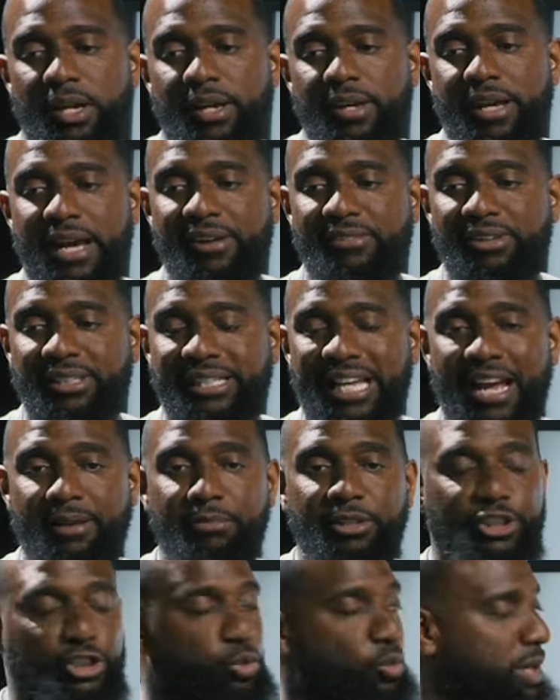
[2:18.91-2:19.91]
Everything
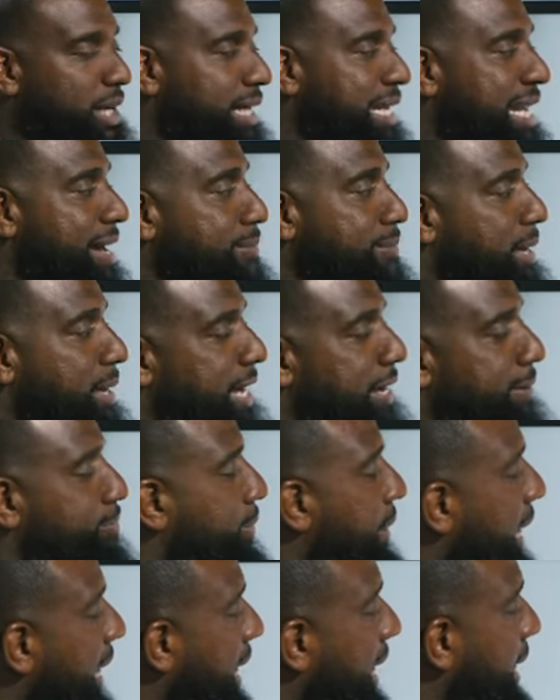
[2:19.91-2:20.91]
between that mean
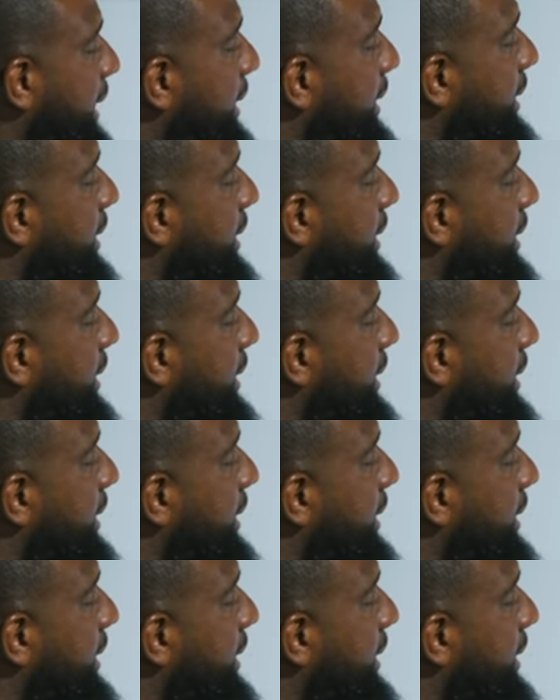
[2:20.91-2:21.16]
blood.